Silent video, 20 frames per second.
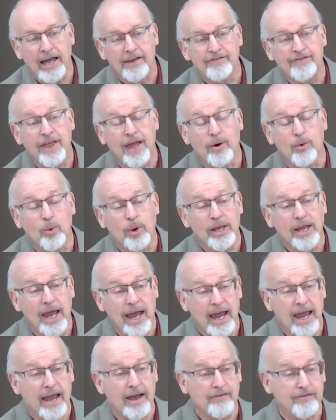that we
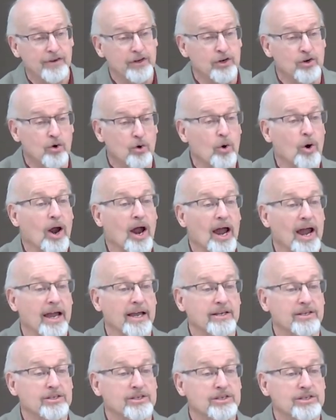have in
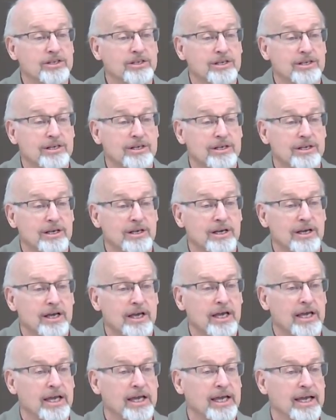Christ
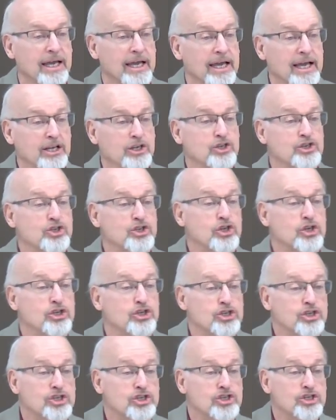is to
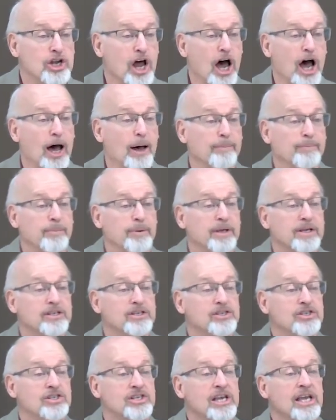stop
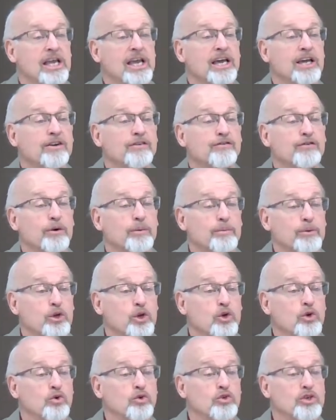sin from
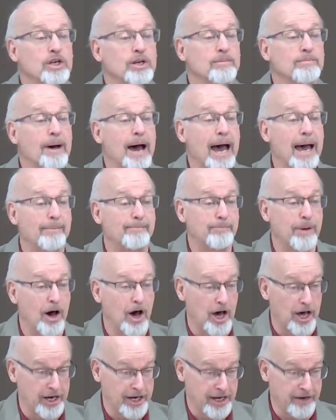using my
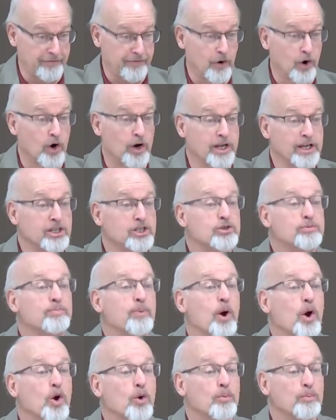body for its
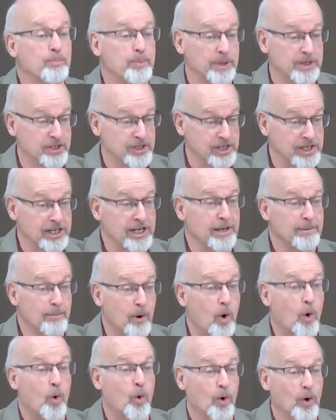purpose
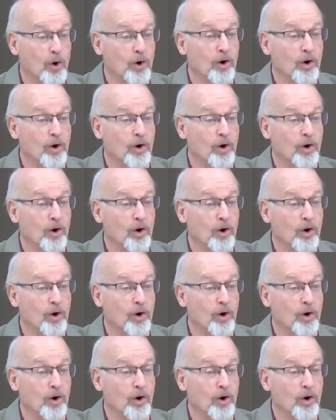anymore.